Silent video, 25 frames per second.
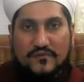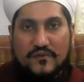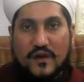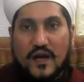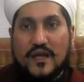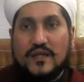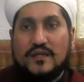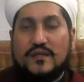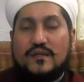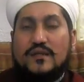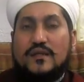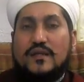
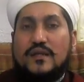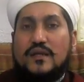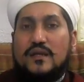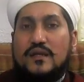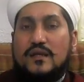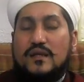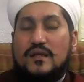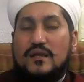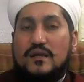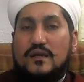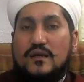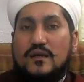
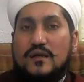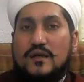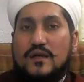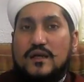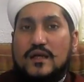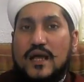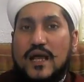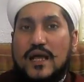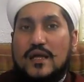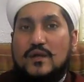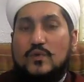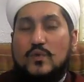Finally,
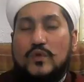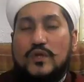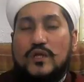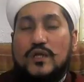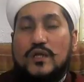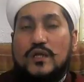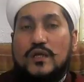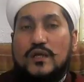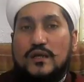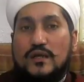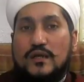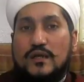can
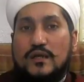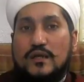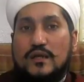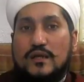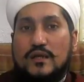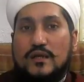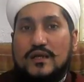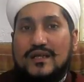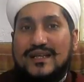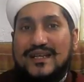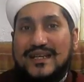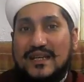we
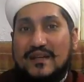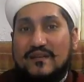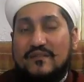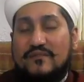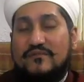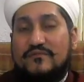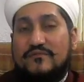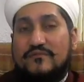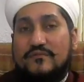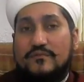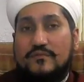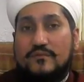
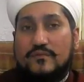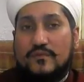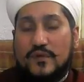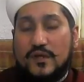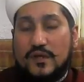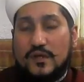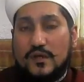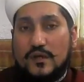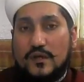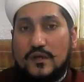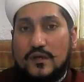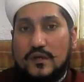give
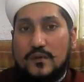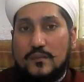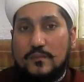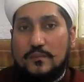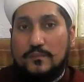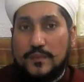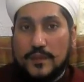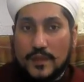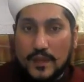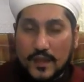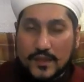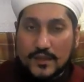
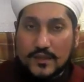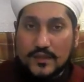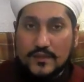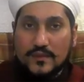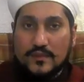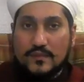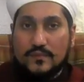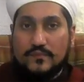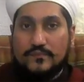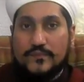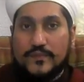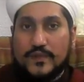blood?
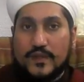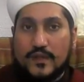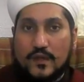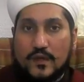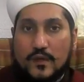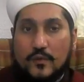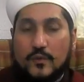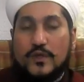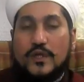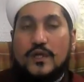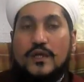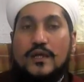
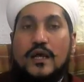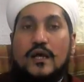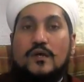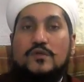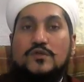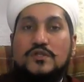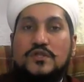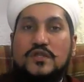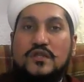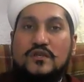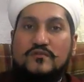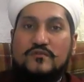Are we
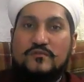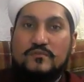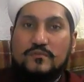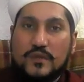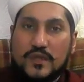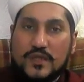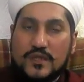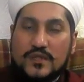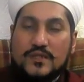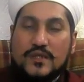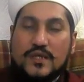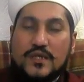allowed to give
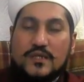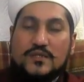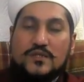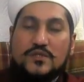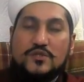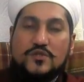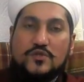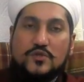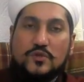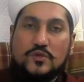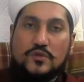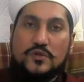blood
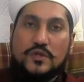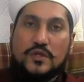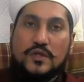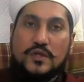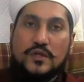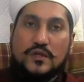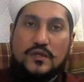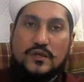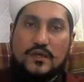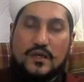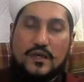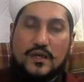tests
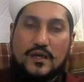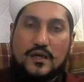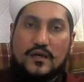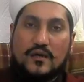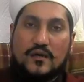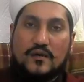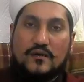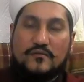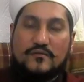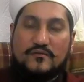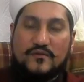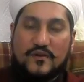during
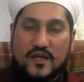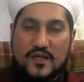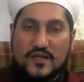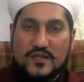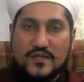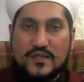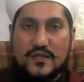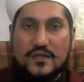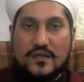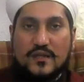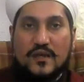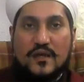uh,
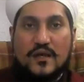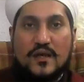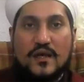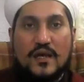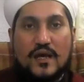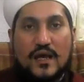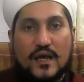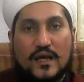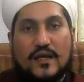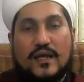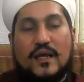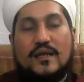fasting?
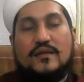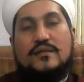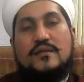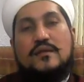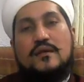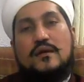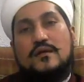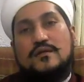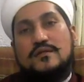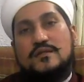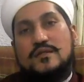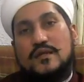Again,
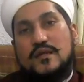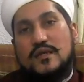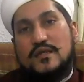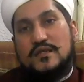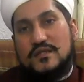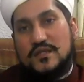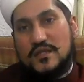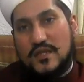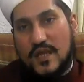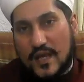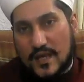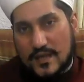the answer
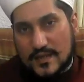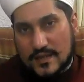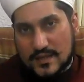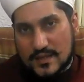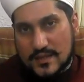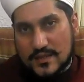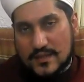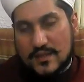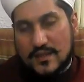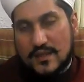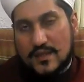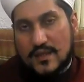is
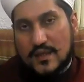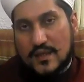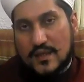yes.